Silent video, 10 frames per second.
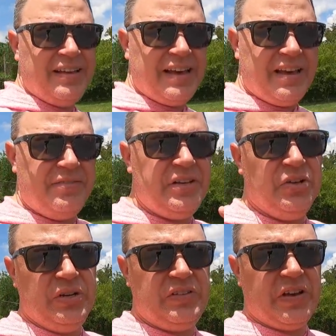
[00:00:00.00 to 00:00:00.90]

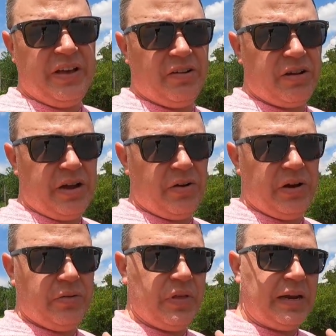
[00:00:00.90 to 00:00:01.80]
heavy-duty tire
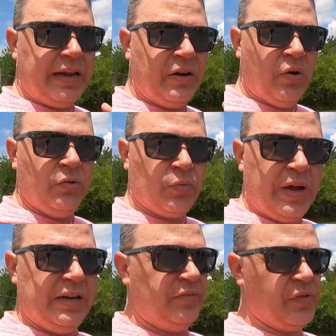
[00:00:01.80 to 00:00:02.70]
carrier that I know is
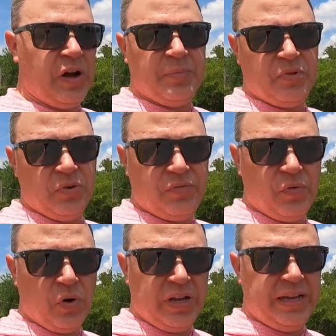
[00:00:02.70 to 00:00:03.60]
rated for up to a
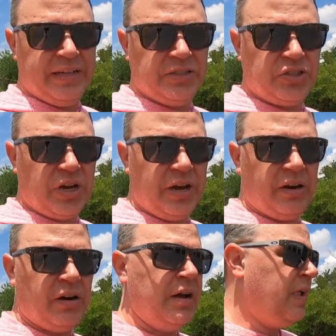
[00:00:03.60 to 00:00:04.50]
40-inch
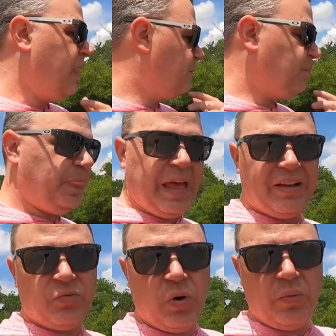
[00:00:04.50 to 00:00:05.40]
tire.
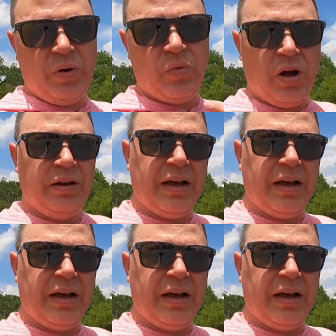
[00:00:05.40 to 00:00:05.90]
That's what we run